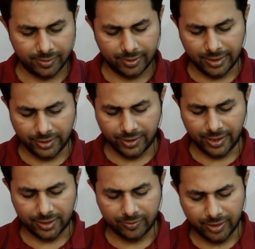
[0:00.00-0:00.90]
Let's see
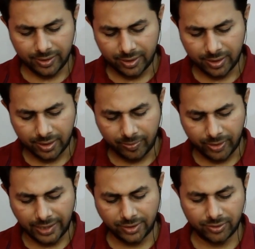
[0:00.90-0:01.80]
next one. A
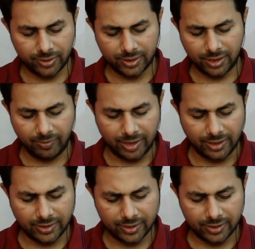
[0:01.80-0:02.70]
point source
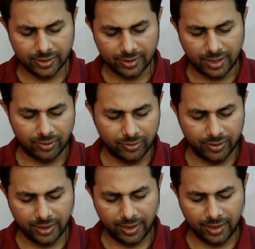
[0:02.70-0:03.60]
emits
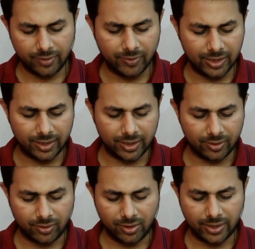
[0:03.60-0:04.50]
sound equally in
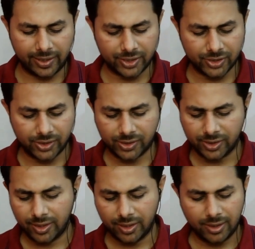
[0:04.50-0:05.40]
all directions
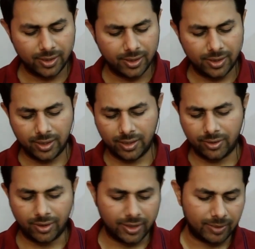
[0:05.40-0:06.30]
in
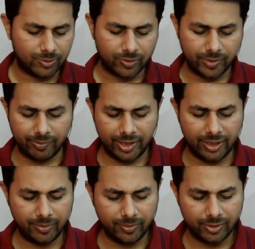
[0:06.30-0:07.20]
non-absorbing
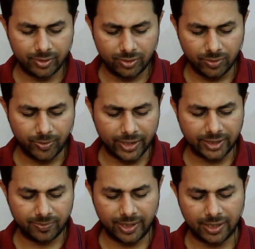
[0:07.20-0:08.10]
medium. 2 points
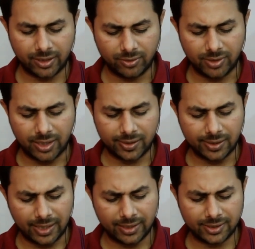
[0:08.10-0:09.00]
P and Q are
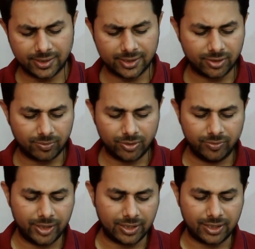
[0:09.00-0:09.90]
at distance of 2
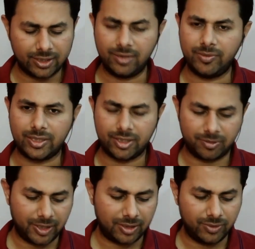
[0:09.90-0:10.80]
meter and 3 meter
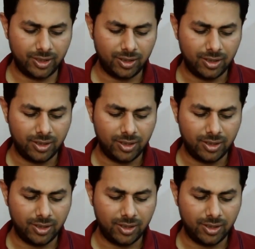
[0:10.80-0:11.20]
respectively